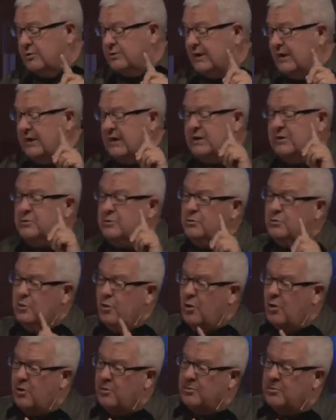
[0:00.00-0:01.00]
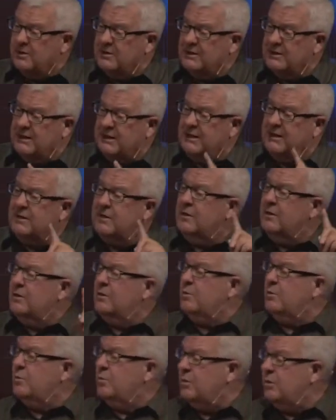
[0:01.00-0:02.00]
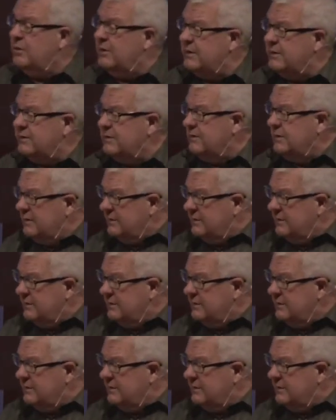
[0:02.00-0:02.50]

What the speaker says: than it normally would.